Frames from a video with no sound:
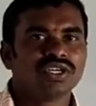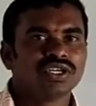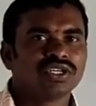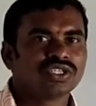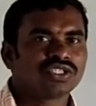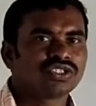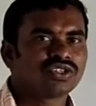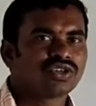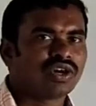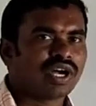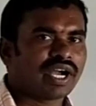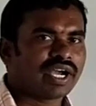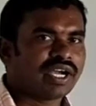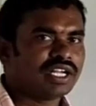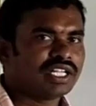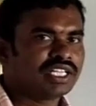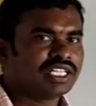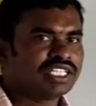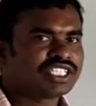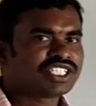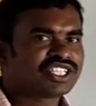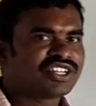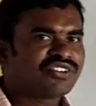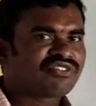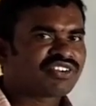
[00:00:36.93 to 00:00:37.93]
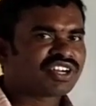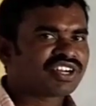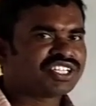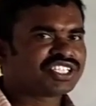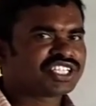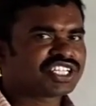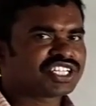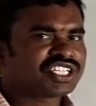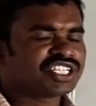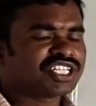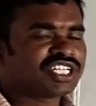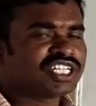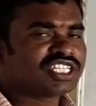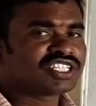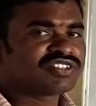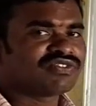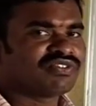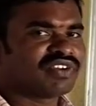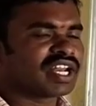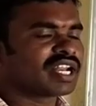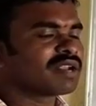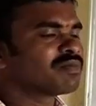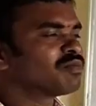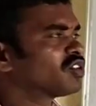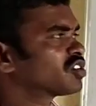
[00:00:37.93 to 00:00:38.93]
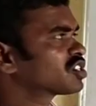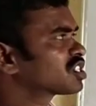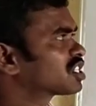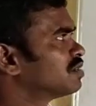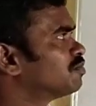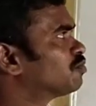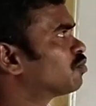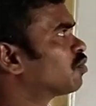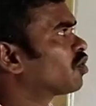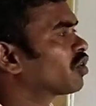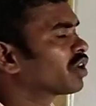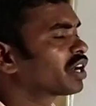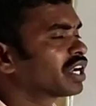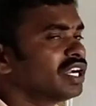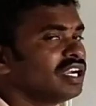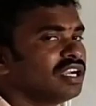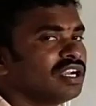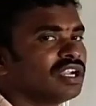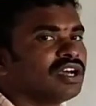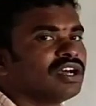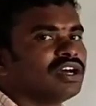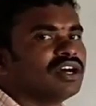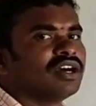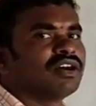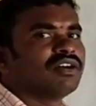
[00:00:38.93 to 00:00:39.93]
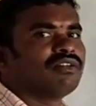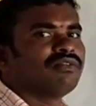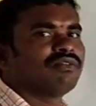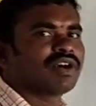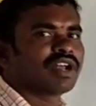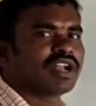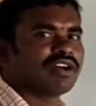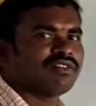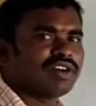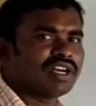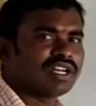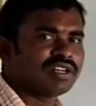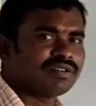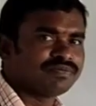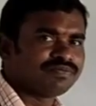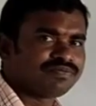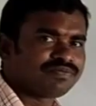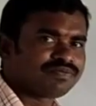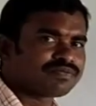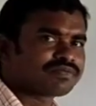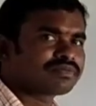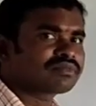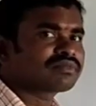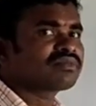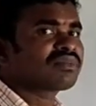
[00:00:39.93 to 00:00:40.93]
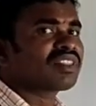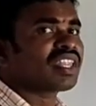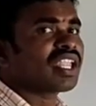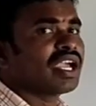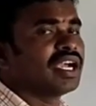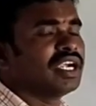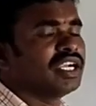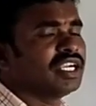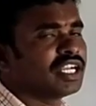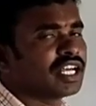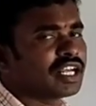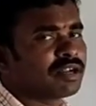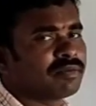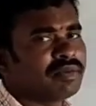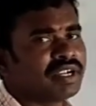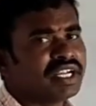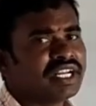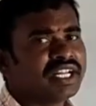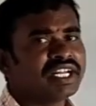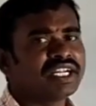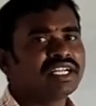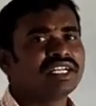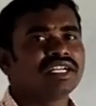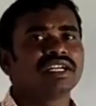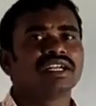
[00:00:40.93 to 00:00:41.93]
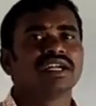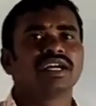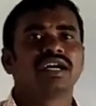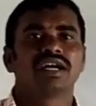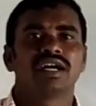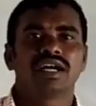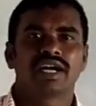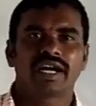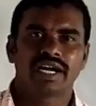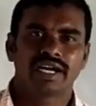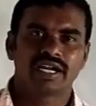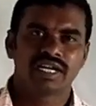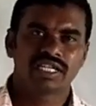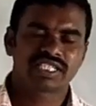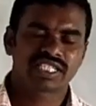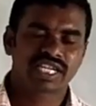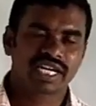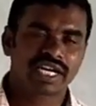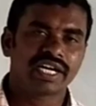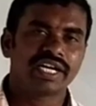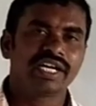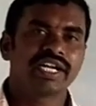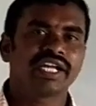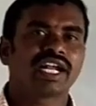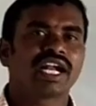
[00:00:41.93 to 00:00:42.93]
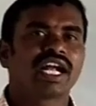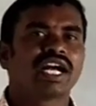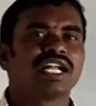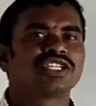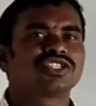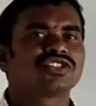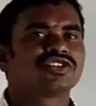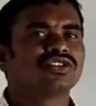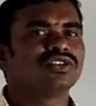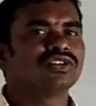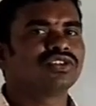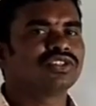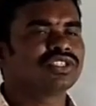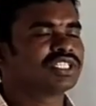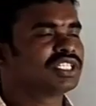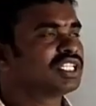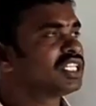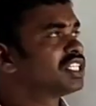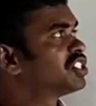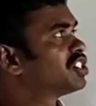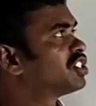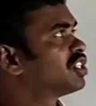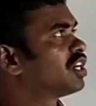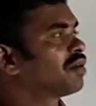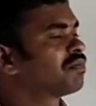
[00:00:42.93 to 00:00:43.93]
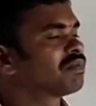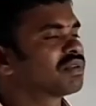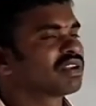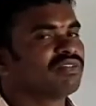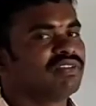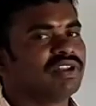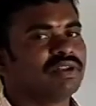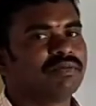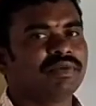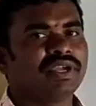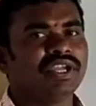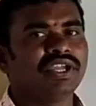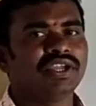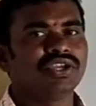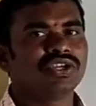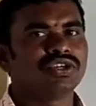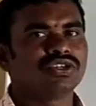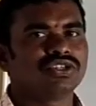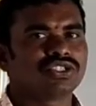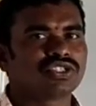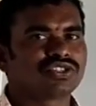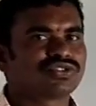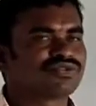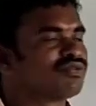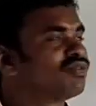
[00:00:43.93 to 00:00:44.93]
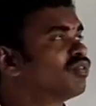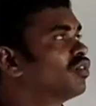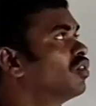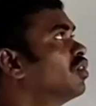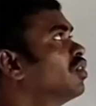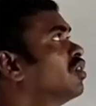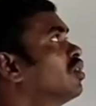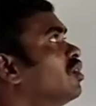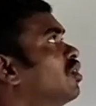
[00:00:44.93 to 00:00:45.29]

so and this differentiation is very most important for our intermediate and second year also. This chapter will be useful.